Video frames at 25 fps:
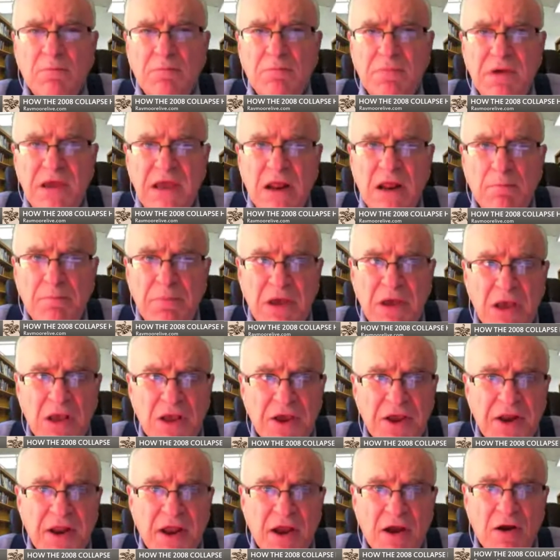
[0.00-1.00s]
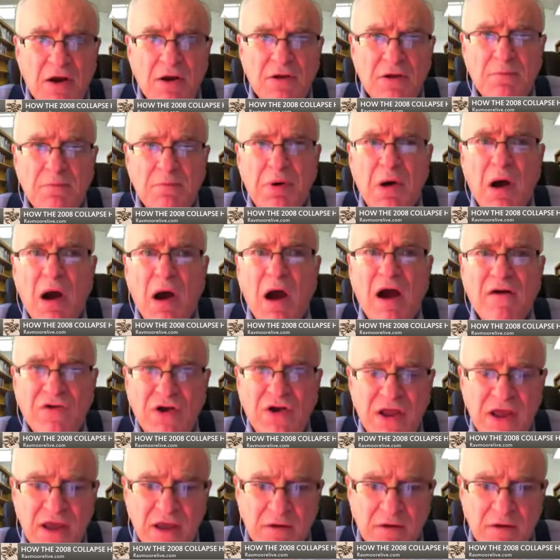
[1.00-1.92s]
being a billionaire to poverty